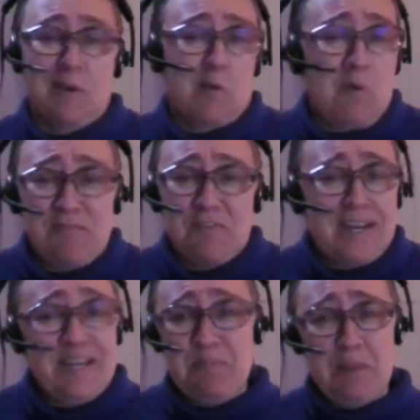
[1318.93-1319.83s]
quite
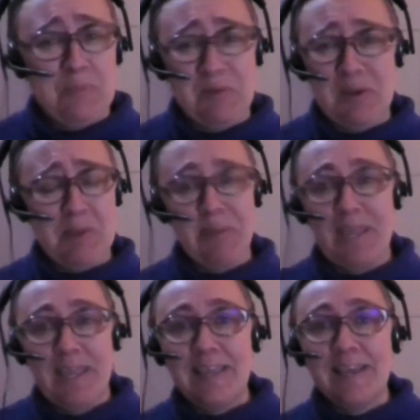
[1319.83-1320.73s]
frankly, people like
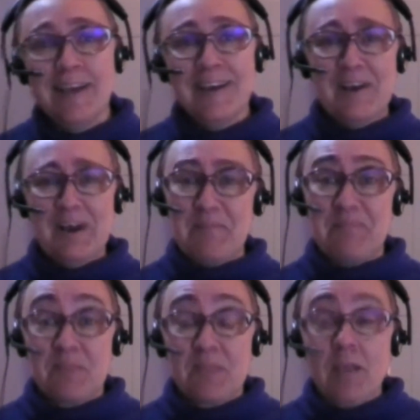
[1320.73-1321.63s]
me
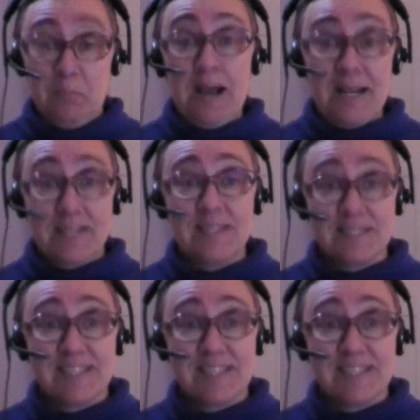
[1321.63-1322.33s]
battle to